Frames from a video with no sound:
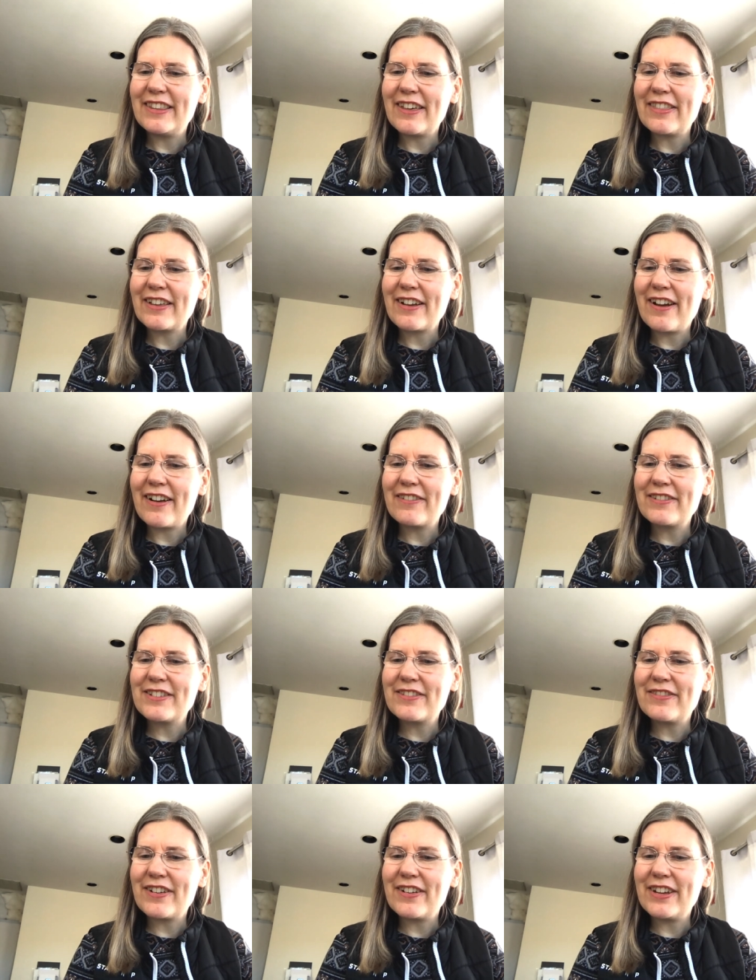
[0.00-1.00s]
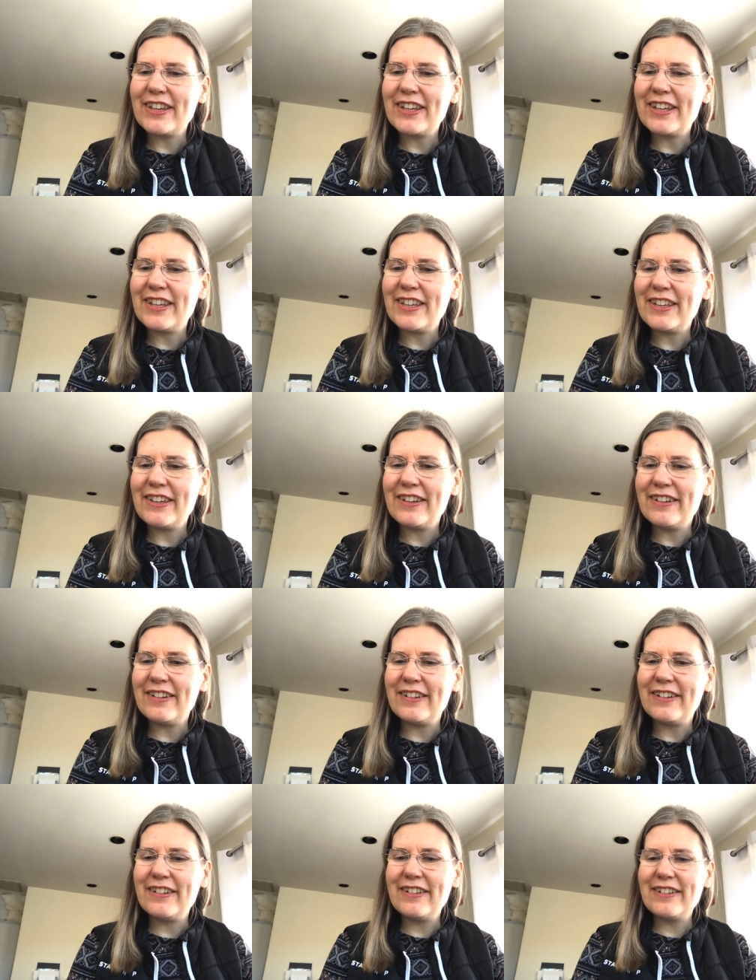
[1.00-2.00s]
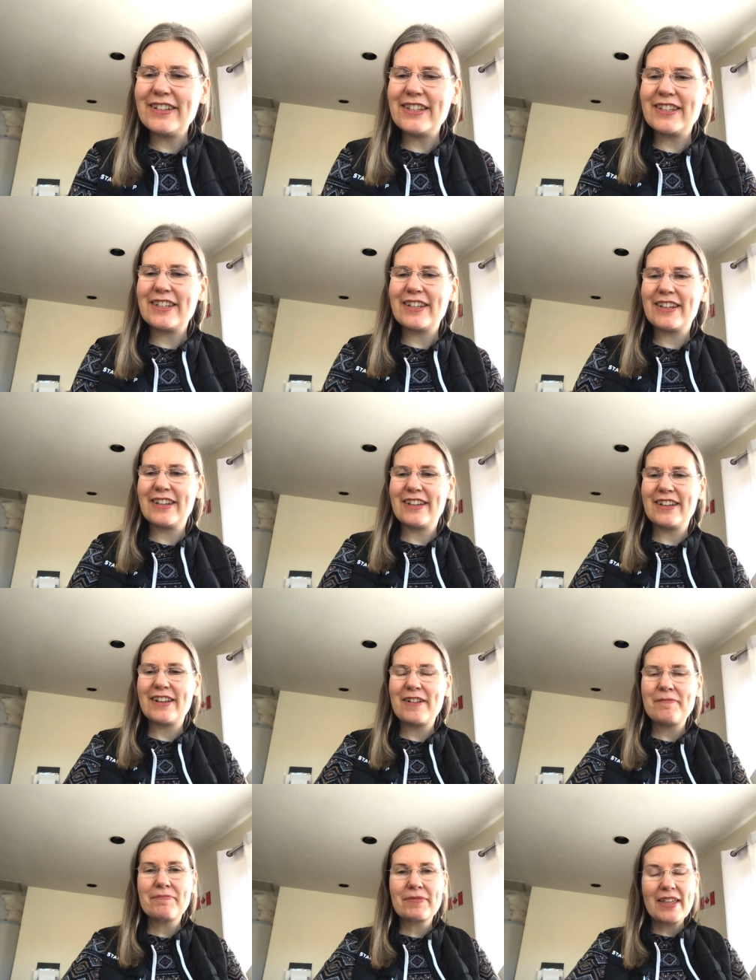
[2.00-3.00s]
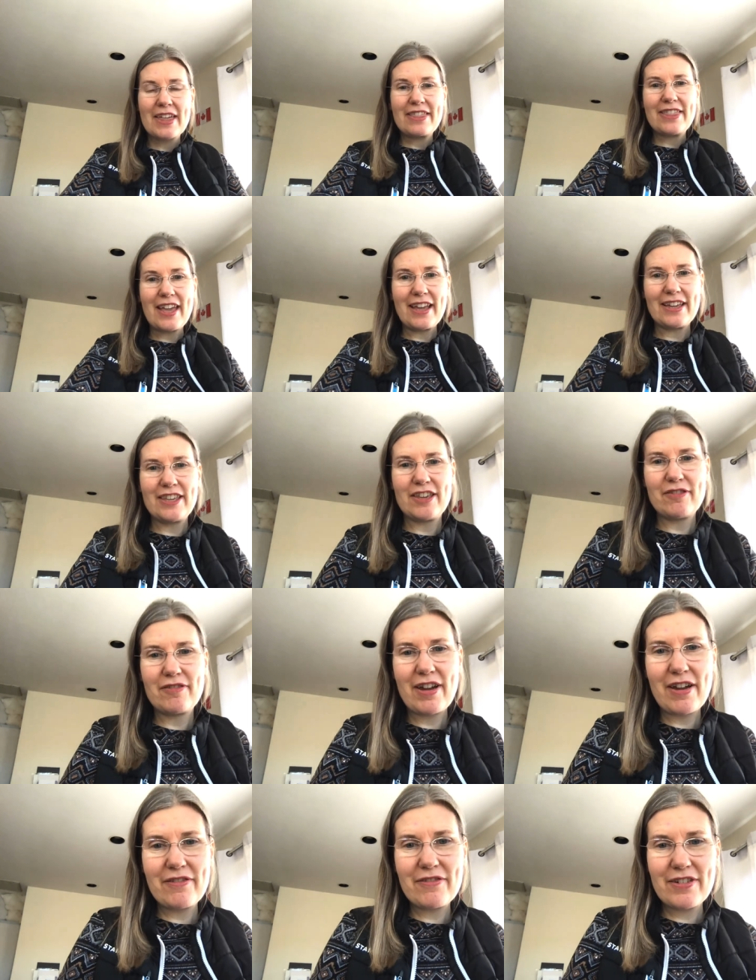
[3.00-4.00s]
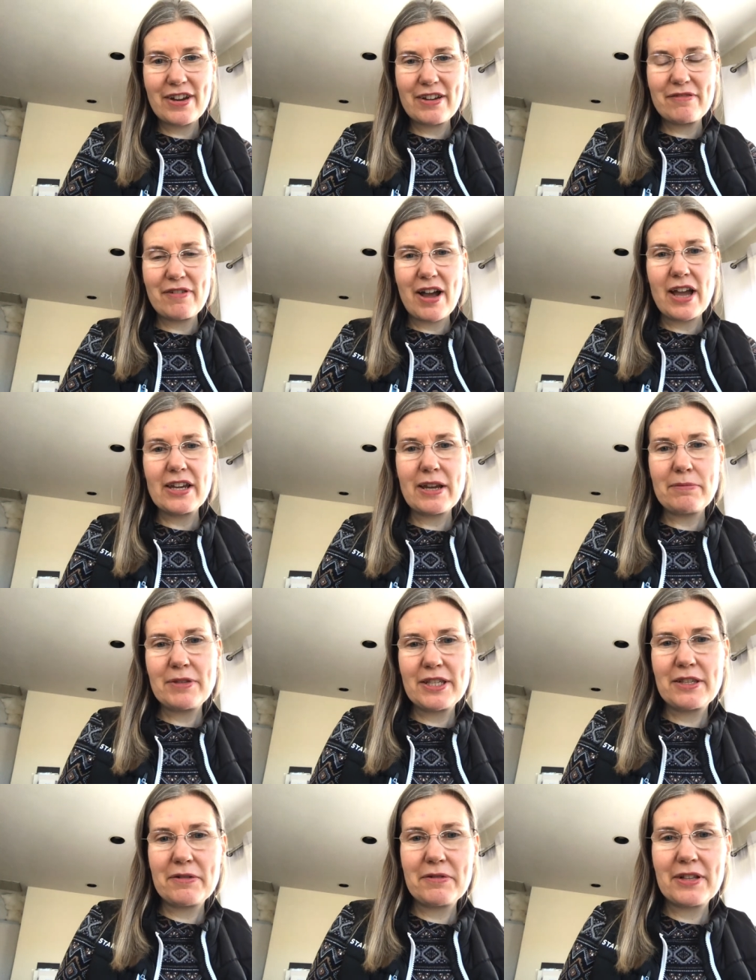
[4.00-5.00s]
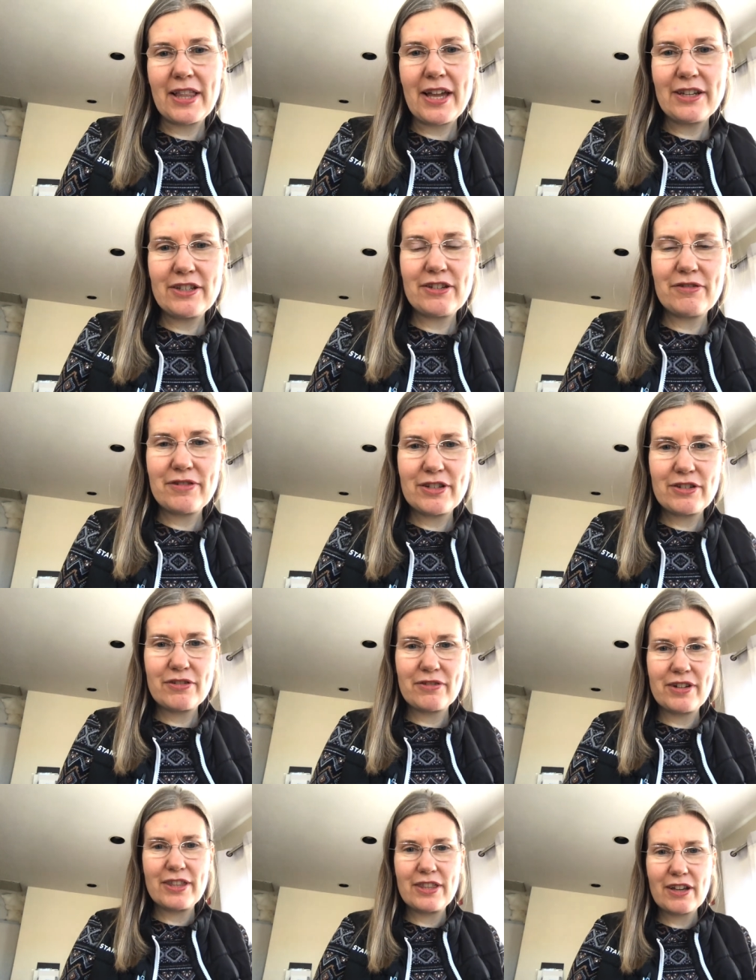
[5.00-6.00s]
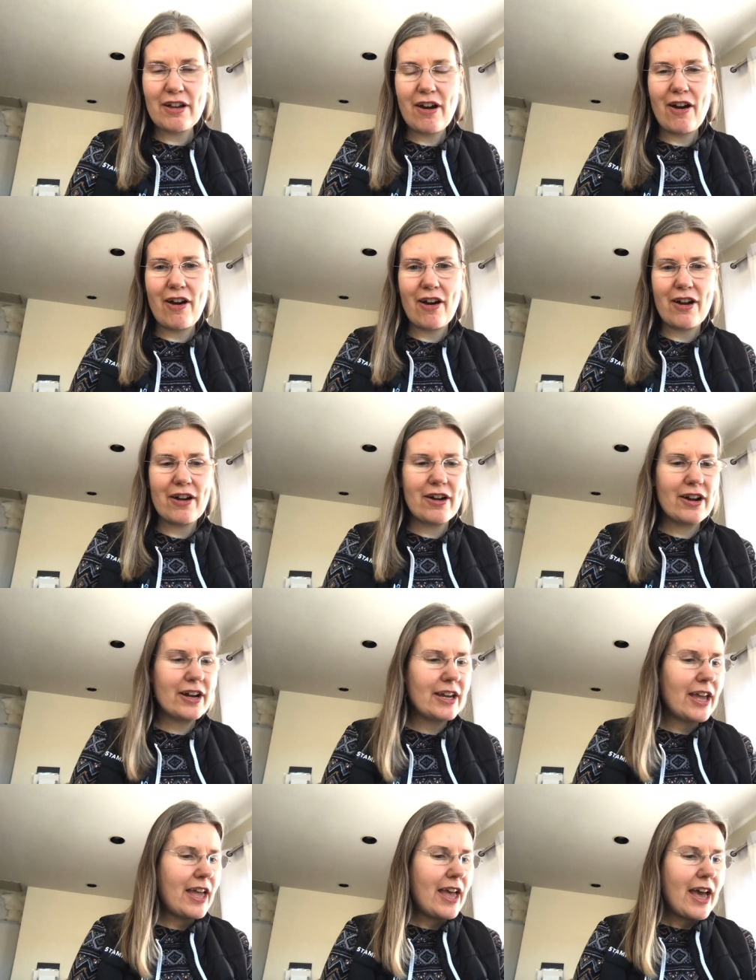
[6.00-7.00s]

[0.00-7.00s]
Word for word: Thought the card was very cute. Thank you, everyone. I'm so glad you enjoyed the card.